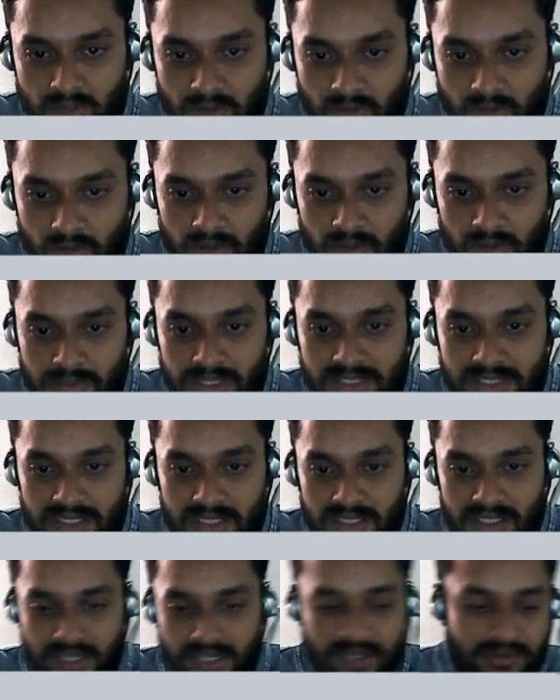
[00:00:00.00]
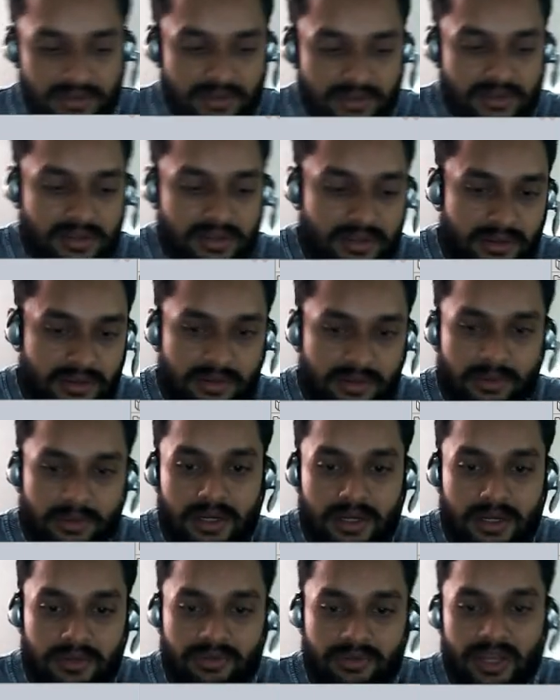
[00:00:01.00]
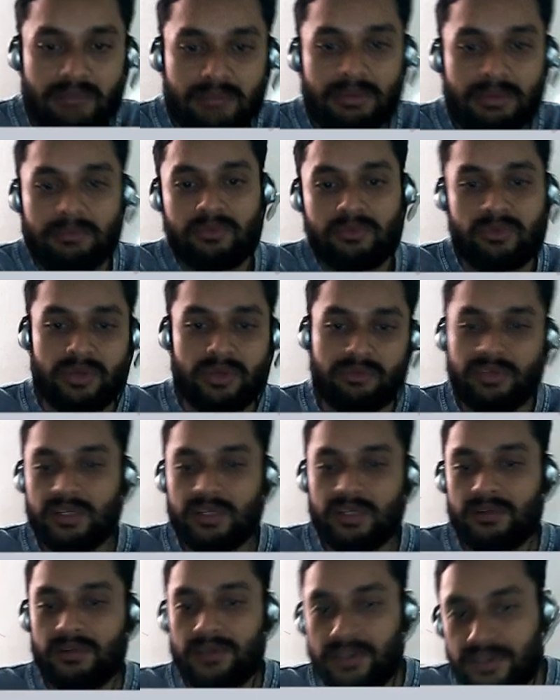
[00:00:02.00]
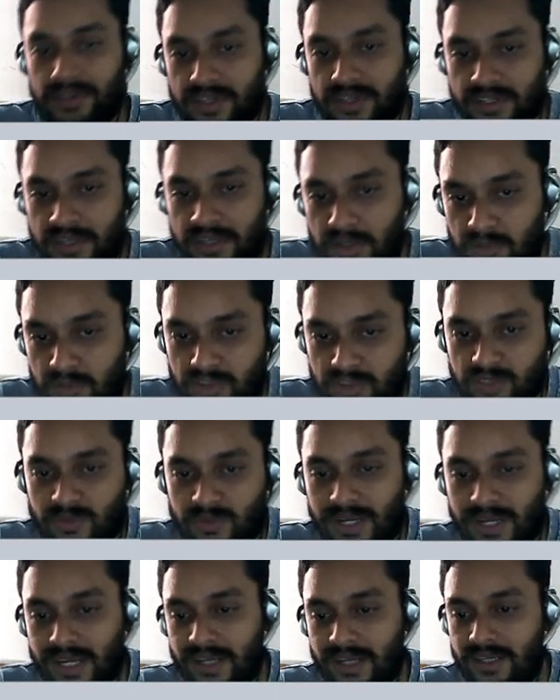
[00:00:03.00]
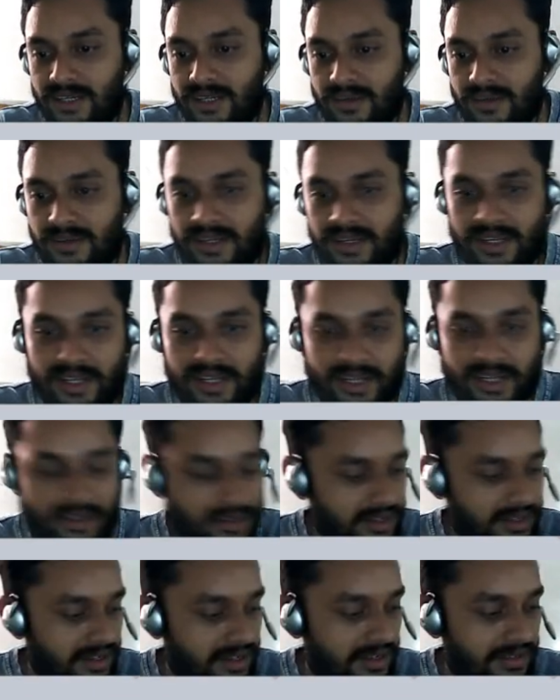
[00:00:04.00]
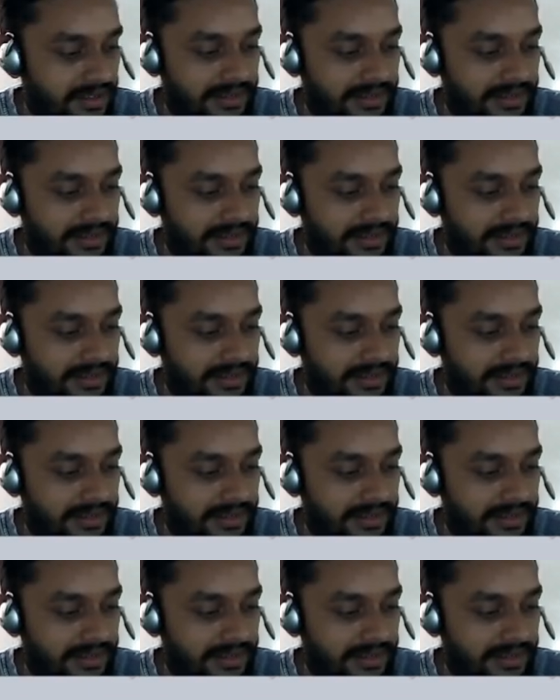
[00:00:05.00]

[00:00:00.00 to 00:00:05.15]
obviously at 25 mm, so it will turn into this black color, correct. Now